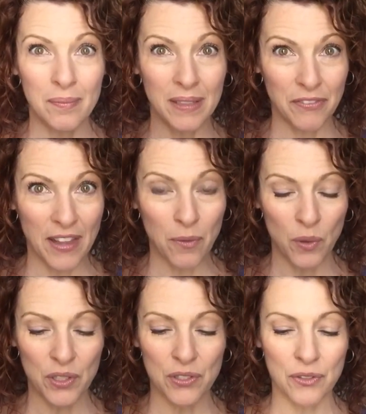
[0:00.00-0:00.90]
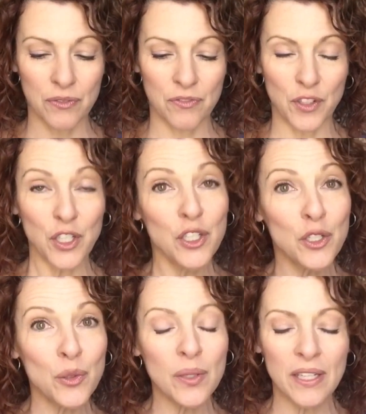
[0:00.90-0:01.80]
if that works for
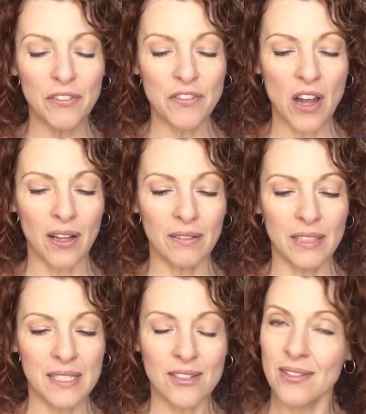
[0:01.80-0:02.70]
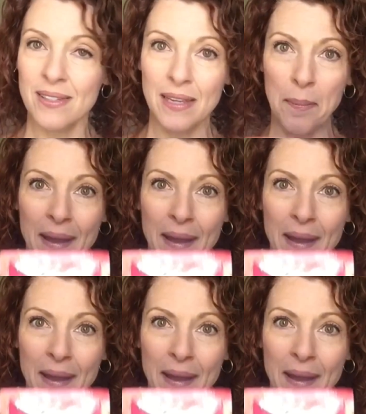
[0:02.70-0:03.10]
you. If not, then just skip